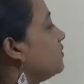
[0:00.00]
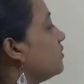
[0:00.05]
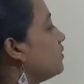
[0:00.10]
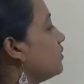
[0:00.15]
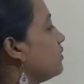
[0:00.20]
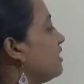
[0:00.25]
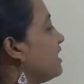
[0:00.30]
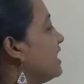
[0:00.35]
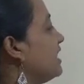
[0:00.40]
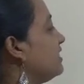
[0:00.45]

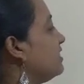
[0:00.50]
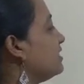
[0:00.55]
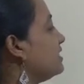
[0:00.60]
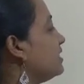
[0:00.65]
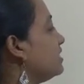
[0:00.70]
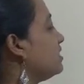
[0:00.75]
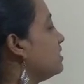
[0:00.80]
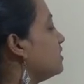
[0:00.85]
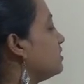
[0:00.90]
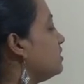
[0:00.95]
4 8s
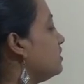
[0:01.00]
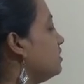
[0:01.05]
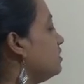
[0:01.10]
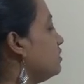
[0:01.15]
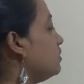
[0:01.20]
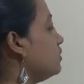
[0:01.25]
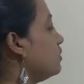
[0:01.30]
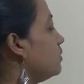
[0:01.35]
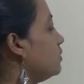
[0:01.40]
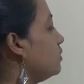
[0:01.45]
are
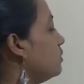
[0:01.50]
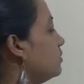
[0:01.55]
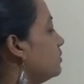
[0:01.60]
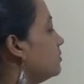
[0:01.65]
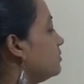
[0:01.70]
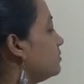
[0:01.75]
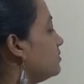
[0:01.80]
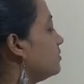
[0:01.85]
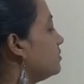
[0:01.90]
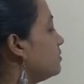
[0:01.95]
32.